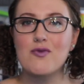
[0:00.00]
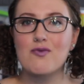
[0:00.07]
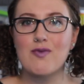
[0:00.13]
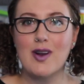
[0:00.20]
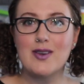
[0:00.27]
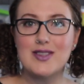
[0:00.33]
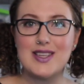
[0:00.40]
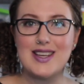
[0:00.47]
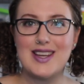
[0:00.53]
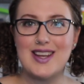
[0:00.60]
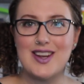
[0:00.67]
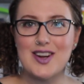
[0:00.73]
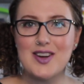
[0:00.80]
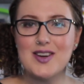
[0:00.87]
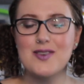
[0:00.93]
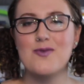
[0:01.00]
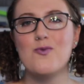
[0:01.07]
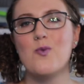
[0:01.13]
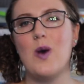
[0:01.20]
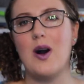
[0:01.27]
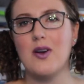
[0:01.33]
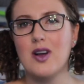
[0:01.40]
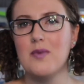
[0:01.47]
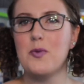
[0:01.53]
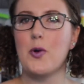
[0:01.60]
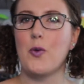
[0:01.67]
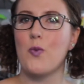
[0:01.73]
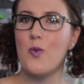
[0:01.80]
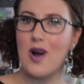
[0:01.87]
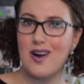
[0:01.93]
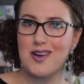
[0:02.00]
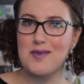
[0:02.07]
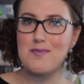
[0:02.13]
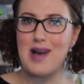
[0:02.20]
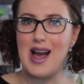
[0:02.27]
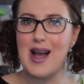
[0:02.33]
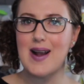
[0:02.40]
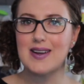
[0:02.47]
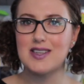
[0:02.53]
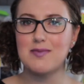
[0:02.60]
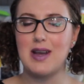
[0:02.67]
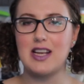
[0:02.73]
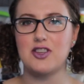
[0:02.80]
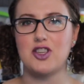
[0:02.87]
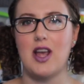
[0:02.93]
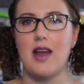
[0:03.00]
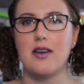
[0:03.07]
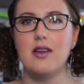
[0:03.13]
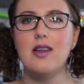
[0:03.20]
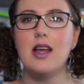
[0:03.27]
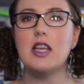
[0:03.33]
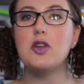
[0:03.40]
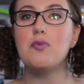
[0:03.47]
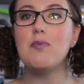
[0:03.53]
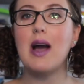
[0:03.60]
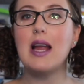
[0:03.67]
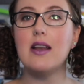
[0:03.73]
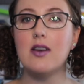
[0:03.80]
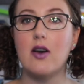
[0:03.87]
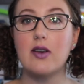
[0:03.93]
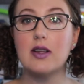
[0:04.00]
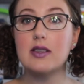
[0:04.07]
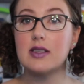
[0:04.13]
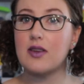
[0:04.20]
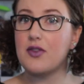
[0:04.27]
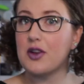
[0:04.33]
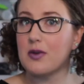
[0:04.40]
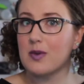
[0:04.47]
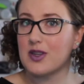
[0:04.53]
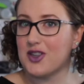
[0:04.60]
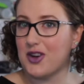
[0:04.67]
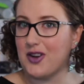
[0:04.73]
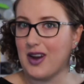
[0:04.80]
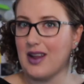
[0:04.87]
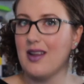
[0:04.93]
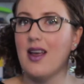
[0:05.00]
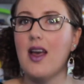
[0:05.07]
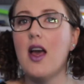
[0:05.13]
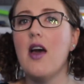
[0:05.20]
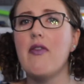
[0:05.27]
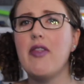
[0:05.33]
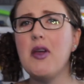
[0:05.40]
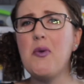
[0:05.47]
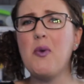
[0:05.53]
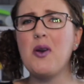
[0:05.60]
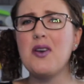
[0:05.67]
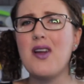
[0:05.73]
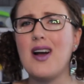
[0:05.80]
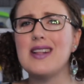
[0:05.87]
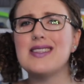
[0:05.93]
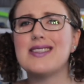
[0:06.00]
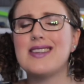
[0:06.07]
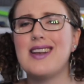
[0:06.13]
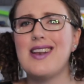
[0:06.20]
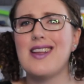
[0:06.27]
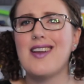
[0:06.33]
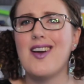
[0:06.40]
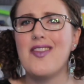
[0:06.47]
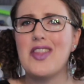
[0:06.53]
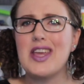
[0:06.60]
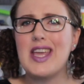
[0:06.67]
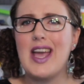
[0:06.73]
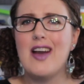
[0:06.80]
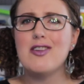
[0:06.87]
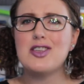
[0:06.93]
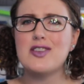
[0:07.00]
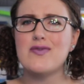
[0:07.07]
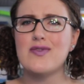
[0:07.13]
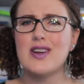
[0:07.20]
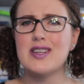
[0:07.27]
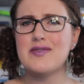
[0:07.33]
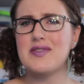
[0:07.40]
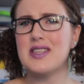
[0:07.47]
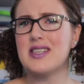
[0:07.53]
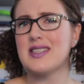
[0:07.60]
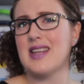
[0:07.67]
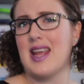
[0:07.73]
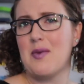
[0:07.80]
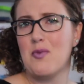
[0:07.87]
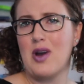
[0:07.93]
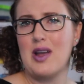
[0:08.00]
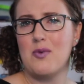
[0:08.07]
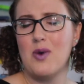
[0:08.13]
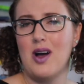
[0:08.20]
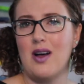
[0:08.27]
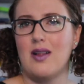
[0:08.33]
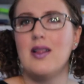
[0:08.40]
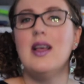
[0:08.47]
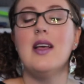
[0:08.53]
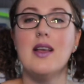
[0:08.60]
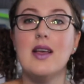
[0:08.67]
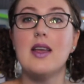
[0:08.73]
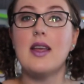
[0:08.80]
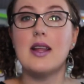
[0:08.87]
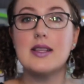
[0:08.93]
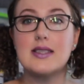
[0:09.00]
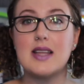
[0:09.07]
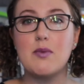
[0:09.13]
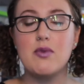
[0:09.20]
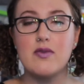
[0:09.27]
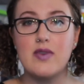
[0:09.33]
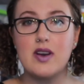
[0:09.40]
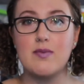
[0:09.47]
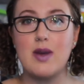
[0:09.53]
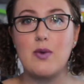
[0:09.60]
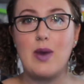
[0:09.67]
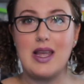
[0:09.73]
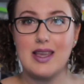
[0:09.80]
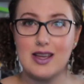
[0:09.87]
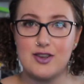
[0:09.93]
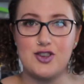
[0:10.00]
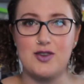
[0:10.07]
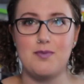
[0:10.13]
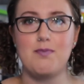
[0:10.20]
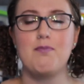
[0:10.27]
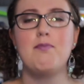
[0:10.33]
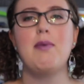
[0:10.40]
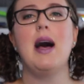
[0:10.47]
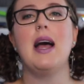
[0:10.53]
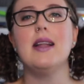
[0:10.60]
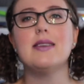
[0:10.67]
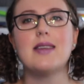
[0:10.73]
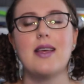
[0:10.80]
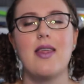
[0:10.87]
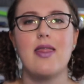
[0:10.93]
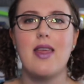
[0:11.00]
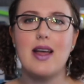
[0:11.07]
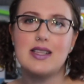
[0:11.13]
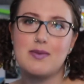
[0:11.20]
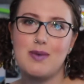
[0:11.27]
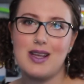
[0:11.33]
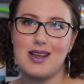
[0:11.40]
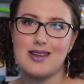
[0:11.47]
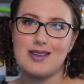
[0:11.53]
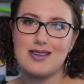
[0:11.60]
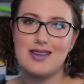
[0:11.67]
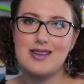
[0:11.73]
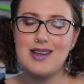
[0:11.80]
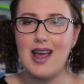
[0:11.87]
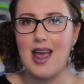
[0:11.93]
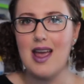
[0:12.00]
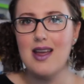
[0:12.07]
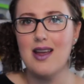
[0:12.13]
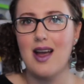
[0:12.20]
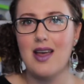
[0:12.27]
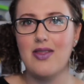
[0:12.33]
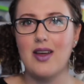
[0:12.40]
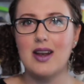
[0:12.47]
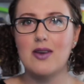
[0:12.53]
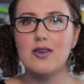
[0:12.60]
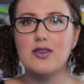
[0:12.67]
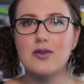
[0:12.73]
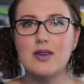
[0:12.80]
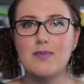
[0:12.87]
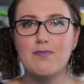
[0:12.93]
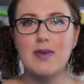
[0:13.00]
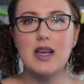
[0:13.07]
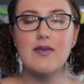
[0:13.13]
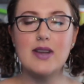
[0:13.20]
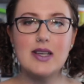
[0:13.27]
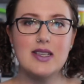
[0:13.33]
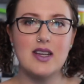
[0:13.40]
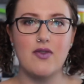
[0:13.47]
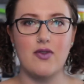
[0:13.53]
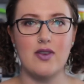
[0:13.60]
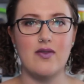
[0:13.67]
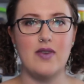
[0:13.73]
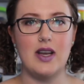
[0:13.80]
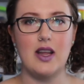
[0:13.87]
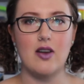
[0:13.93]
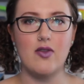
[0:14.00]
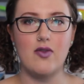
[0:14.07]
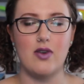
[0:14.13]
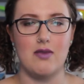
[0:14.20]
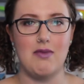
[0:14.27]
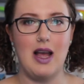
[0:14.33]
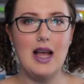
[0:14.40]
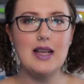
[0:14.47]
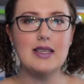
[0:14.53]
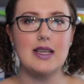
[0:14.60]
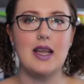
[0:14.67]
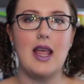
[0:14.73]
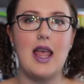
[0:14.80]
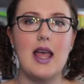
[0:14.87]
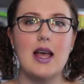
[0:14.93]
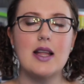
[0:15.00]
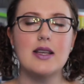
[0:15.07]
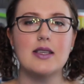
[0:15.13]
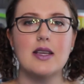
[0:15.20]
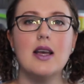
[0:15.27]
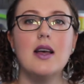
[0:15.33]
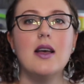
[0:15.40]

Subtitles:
Rosie here. Welcome back to my channel, and you might notice, if you're returning, that we're not sitting on the couch in front of the same white wall. Instead, we're in front of my white kitchen. But that's because today I thought I would do a bit of a different video format, and